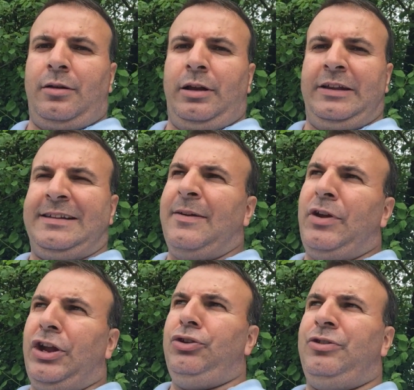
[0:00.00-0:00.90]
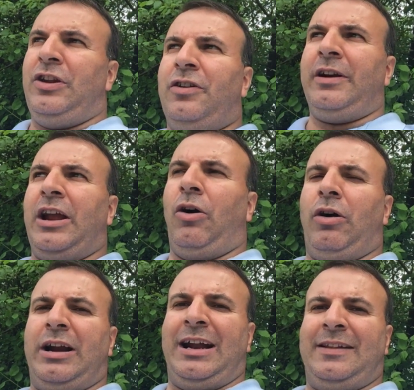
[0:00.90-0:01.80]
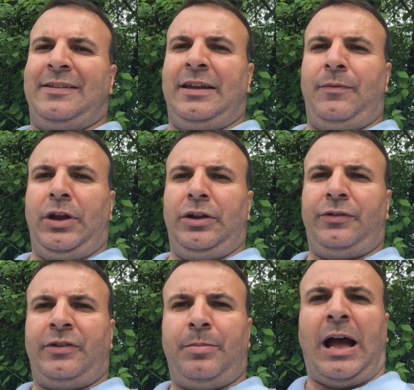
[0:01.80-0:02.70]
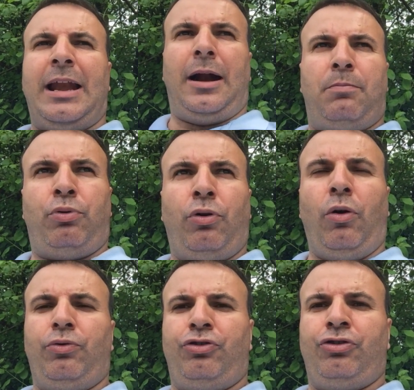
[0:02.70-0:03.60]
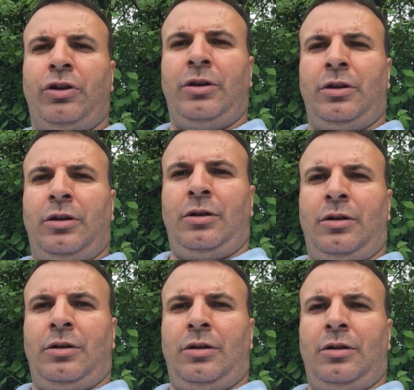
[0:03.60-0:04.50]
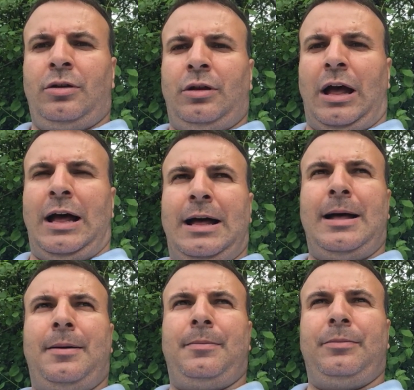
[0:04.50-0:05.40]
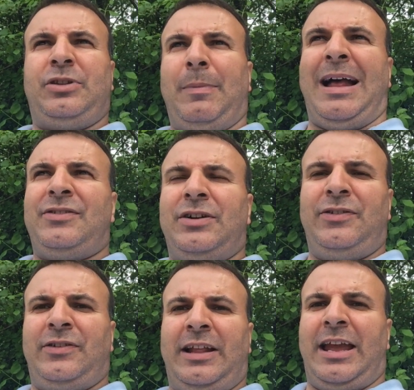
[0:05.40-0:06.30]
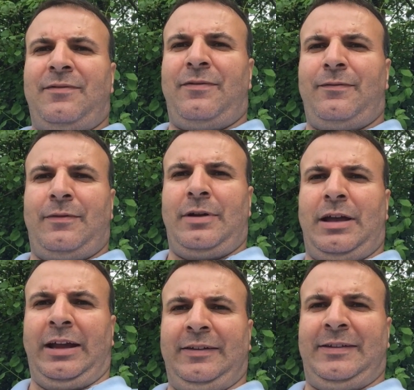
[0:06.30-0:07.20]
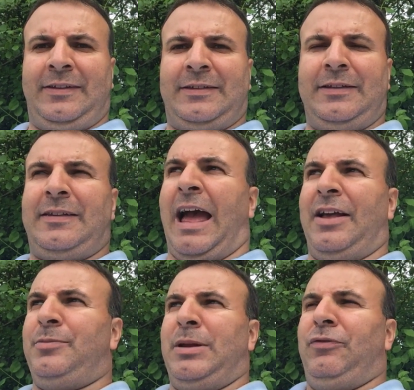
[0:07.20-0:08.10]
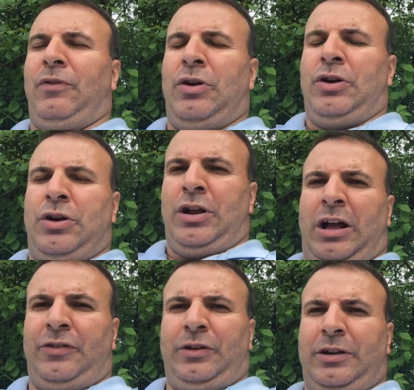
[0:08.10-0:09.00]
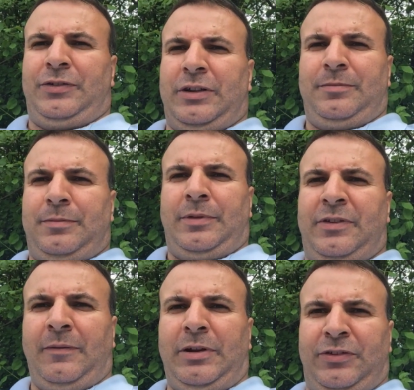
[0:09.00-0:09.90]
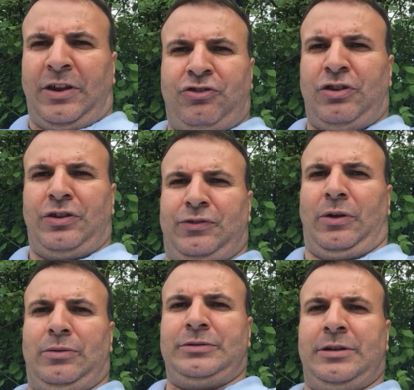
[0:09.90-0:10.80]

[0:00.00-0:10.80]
is giving a new theory or it's giving some kind of approach. The master and slave existence has been as long as the civilization is old.